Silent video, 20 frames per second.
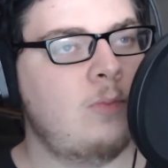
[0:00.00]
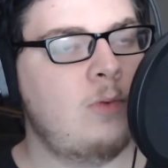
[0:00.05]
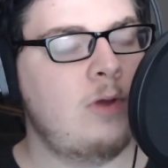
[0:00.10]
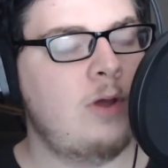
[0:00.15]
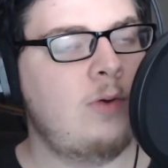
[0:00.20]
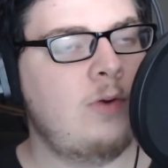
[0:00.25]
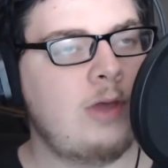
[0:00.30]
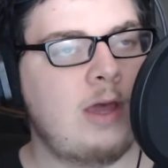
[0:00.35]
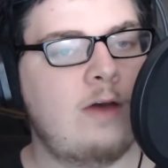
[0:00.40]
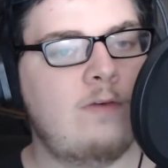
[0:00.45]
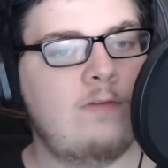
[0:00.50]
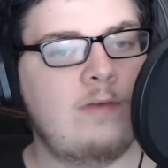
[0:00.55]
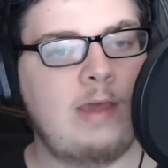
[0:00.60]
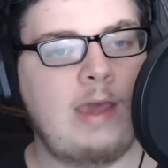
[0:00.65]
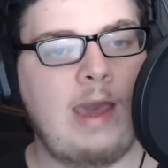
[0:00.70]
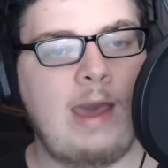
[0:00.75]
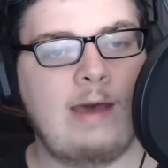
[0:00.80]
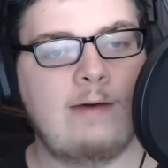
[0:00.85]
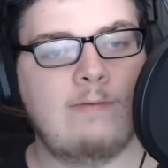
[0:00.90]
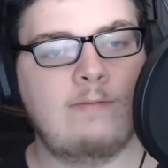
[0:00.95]
we only currently
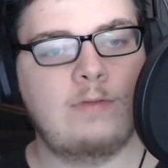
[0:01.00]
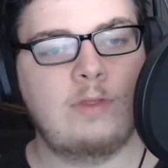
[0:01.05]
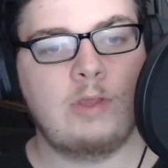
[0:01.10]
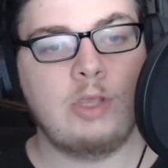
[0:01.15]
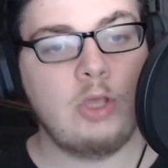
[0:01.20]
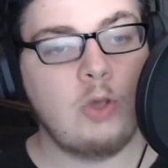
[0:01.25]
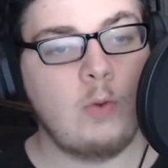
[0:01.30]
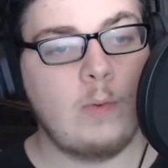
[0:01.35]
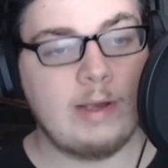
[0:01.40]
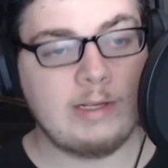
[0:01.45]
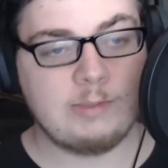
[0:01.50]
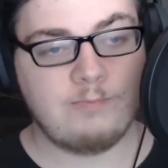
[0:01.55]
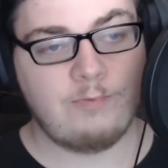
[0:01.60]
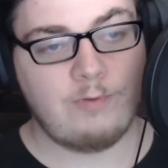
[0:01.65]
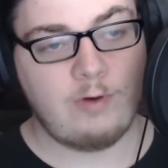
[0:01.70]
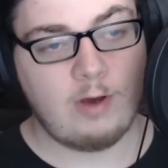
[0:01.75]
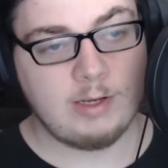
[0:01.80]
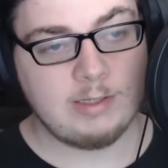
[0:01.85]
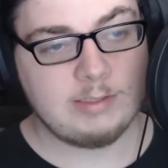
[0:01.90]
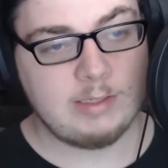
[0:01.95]
have the US
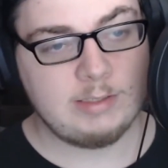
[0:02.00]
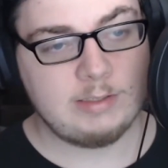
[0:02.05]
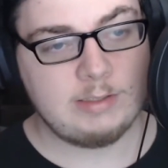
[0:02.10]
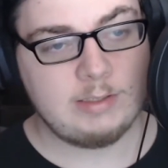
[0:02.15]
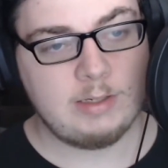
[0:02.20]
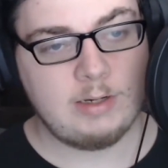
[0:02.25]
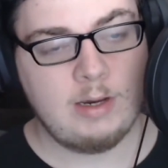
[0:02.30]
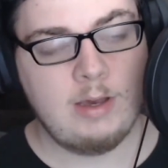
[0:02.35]
prices.